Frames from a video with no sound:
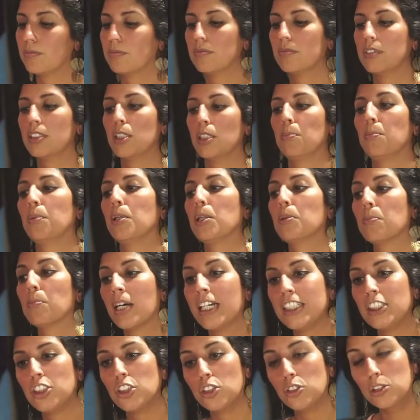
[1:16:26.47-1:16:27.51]
to put my
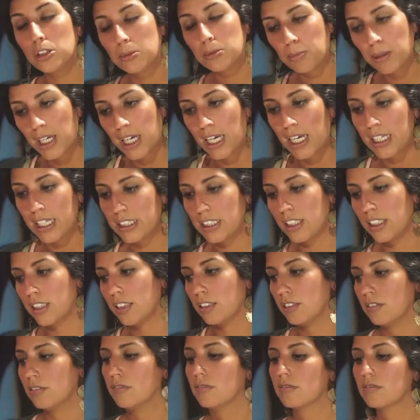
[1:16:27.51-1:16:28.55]
juice back
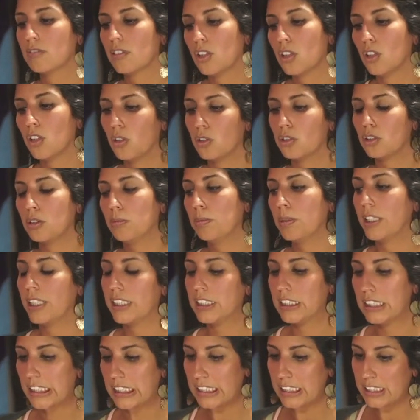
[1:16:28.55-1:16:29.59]
in local
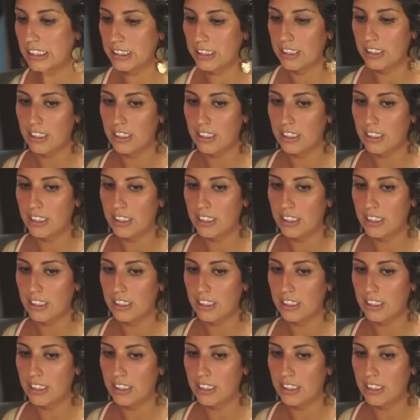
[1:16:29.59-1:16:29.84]
places,